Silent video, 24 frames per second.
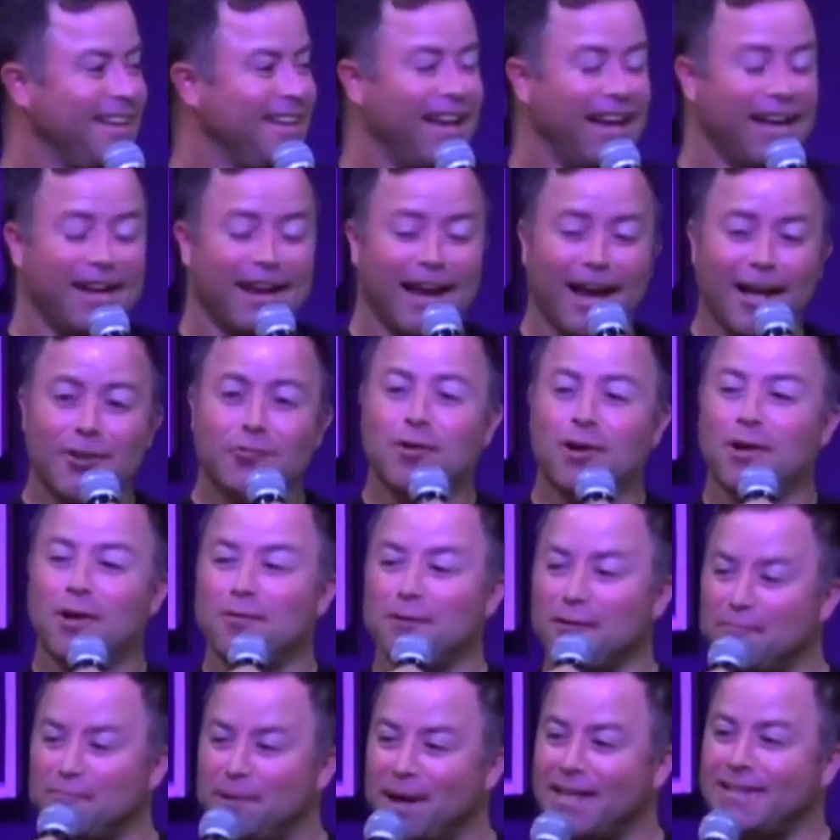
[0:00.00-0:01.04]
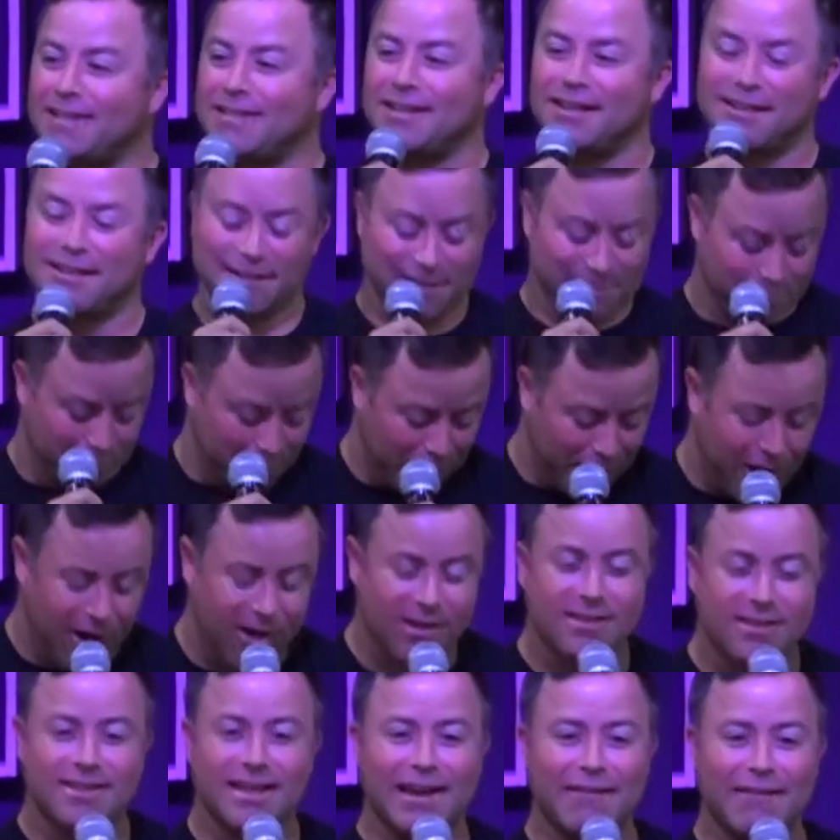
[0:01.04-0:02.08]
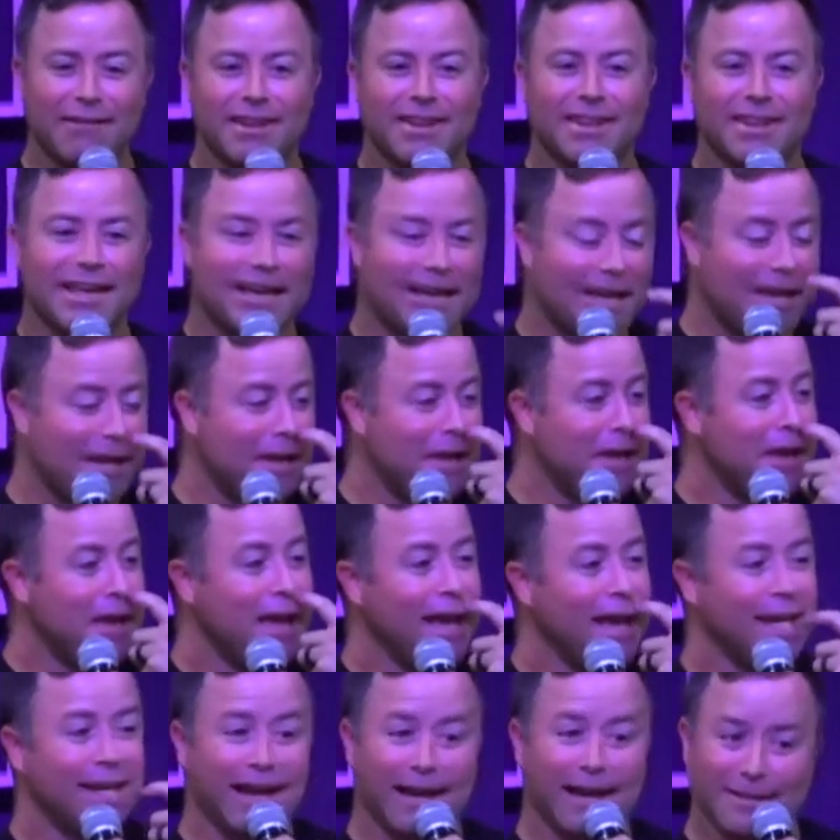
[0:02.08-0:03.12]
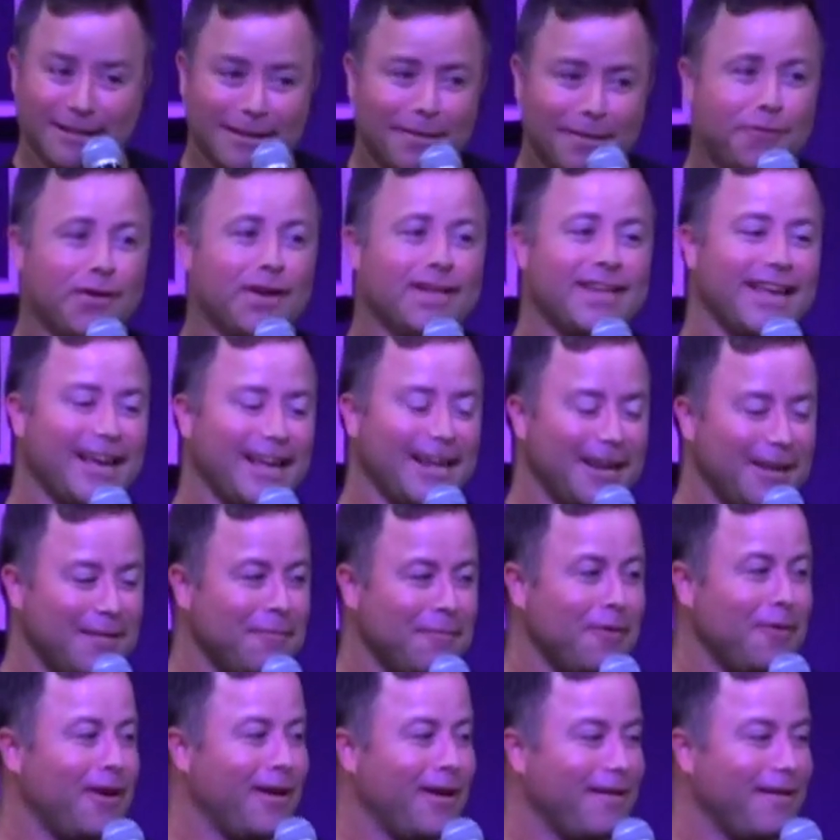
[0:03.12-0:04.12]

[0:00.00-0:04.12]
A nice one with buttons, blocks, everything. It doesn't fit anymore,